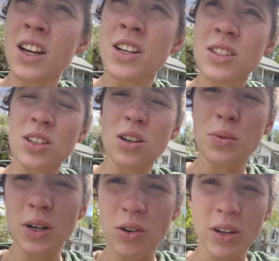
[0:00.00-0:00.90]
So
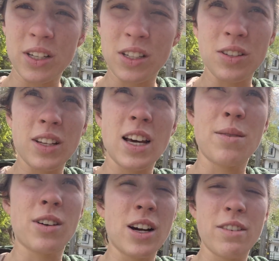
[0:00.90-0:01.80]
we're going to do the
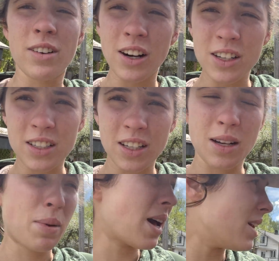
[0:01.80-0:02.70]
MRI first, and
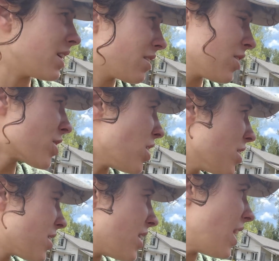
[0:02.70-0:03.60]
then pending the
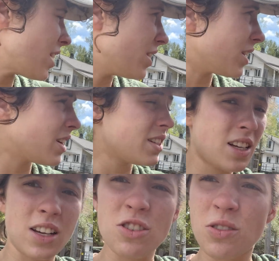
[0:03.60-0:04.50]
results of that, he'll
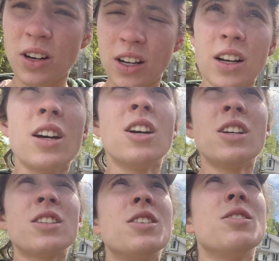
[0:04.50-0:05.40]
continue on
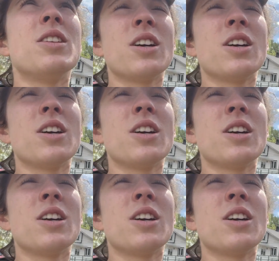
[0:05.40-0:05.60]
to do the